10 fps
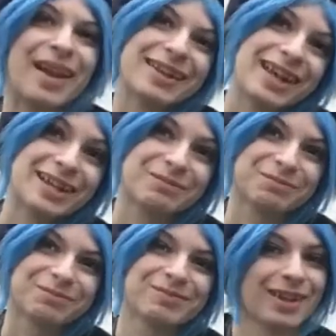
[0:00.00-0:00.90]
Not yet.
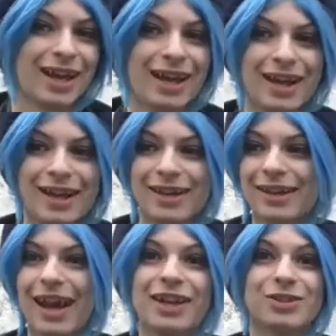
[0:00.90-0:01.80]

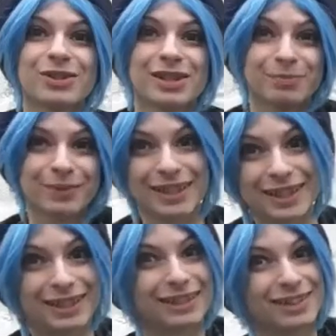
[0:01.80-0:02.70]
I use
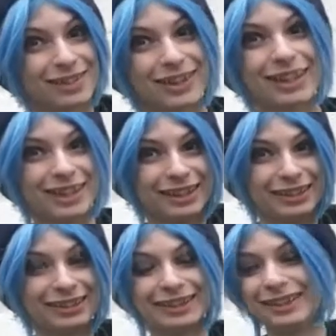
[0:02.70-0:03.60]
splitting screen.
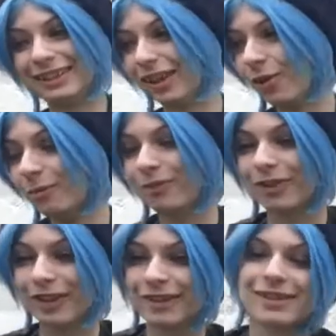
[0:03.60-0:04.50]

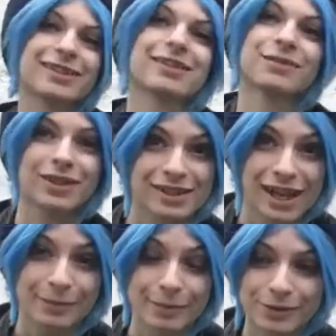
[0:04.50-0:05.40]
Hopefully, this is the first
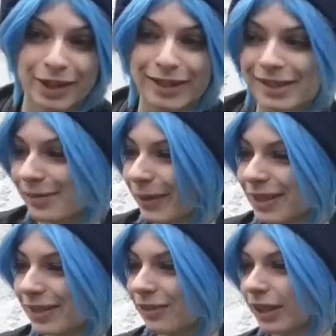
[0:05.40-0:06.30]
time I'm trying
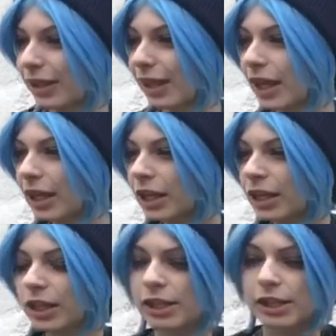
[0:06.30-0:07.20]
split screen.
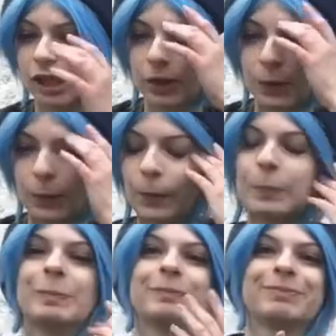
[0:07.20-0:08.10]
So,
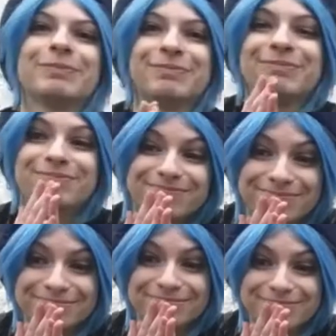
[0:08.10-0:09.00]

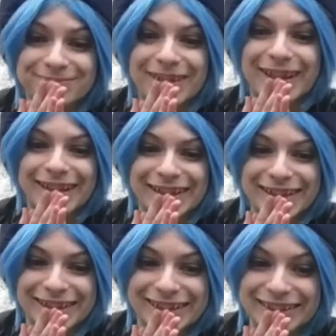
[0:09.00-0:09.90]

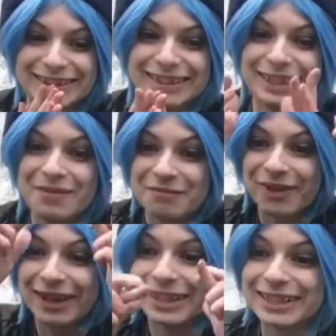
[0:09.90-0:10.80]

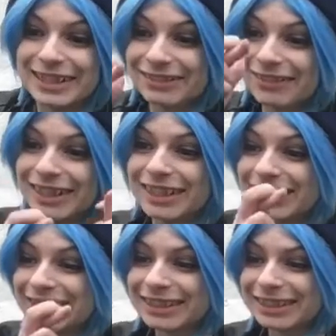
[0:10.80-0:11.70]
praying it
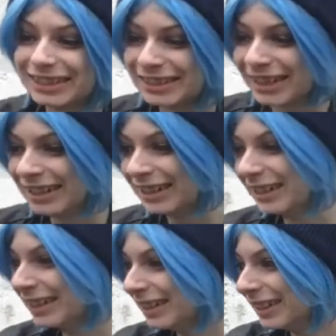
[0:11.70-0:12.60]

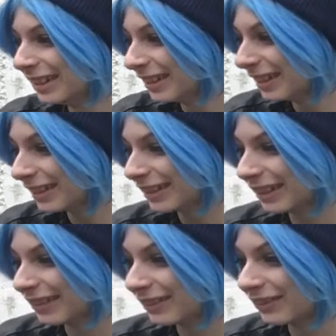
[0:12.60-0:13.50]
works!
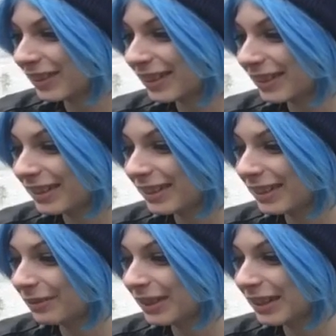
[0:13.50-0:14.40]
So, we'll
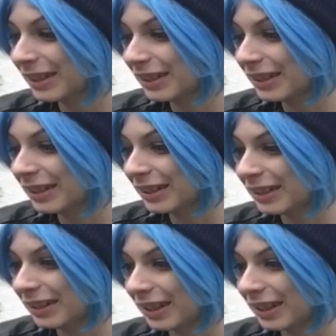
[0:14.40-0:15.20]
see, we'll see.